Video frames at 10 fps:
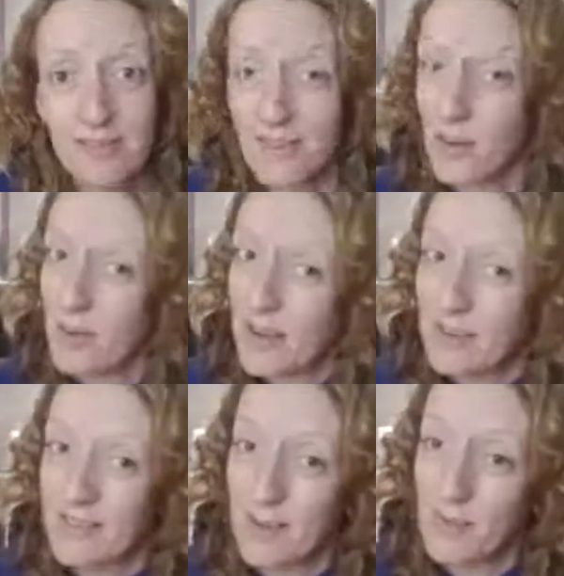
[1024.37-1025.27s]
It's not bad.
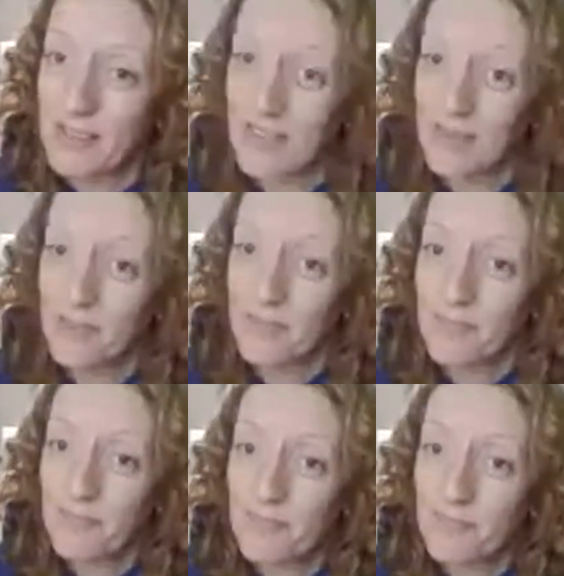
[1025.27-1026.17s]
It's not a bad thing.
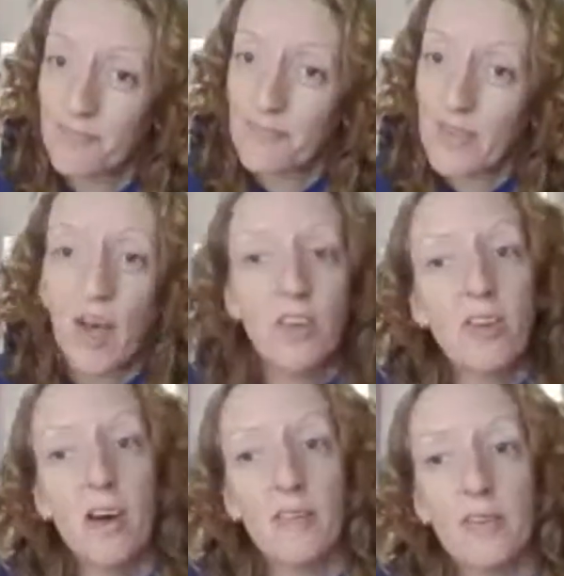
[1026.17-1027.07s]
Oh, you
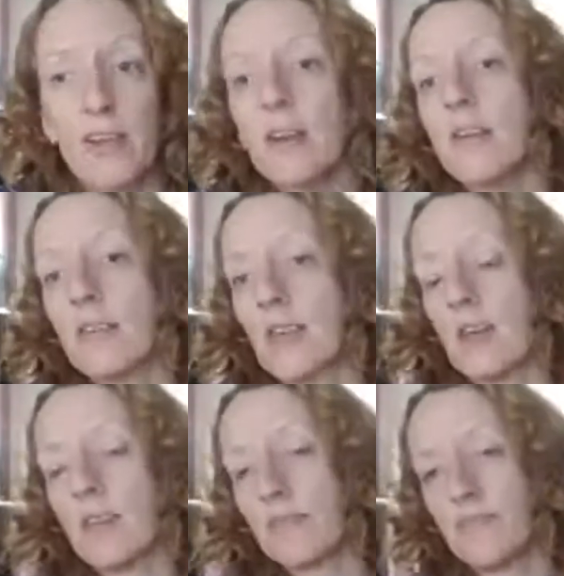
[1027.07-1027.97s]
can't feel it. Oh,
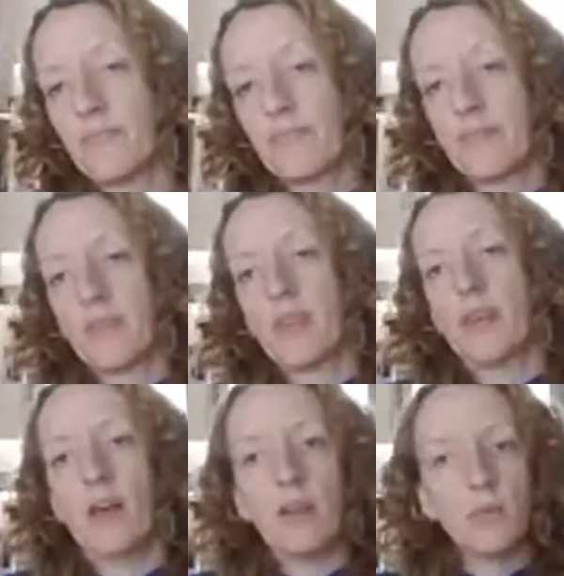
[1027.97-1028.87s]
okay.
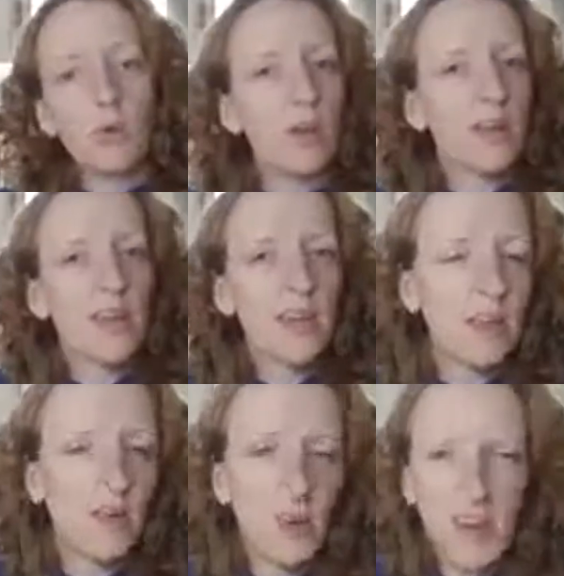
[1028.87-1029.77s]
I just want,
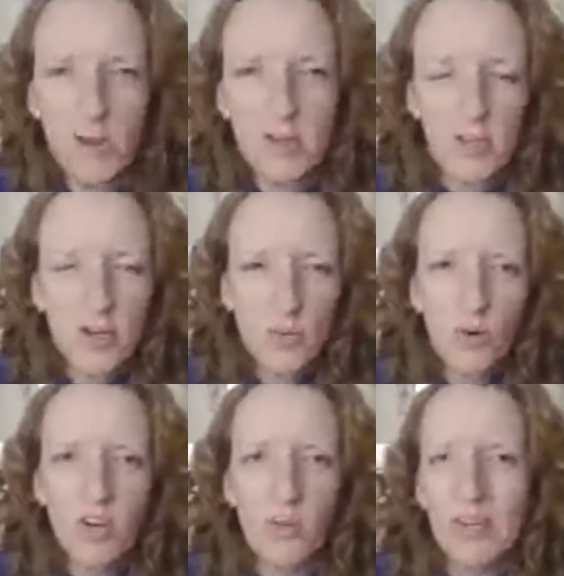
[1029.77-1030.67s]
you do
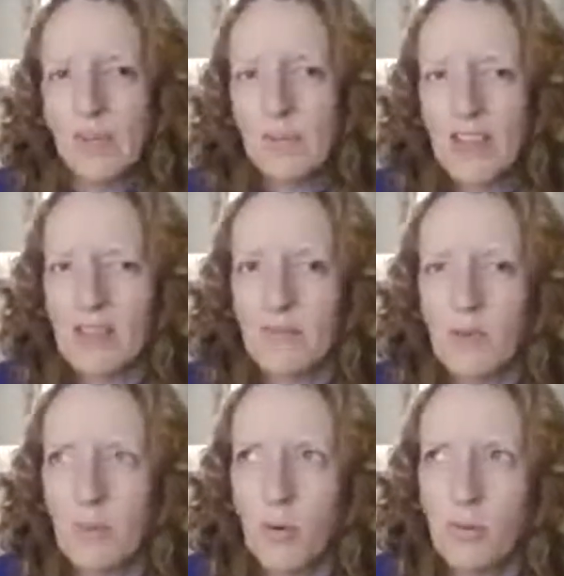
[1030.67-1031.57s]
wonder when
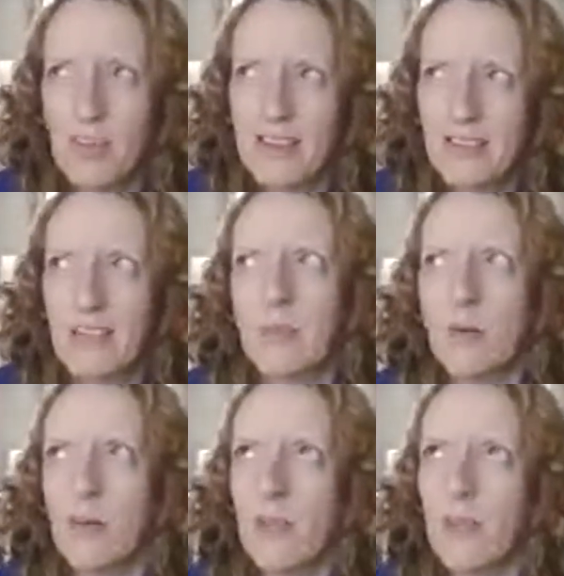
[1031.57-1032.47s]
they put things in your
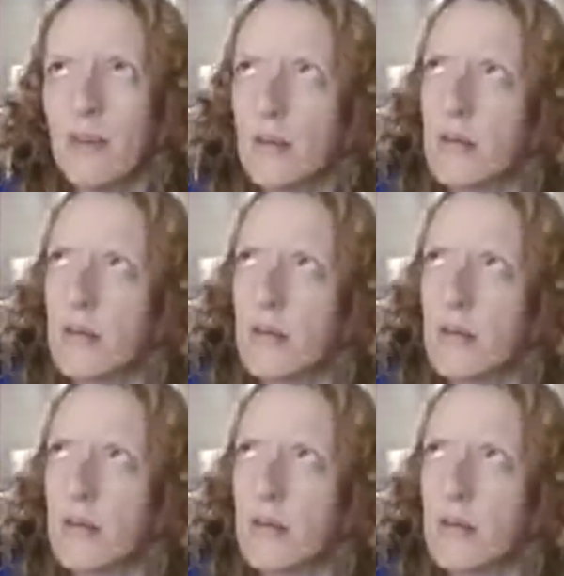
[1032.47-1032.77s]
body,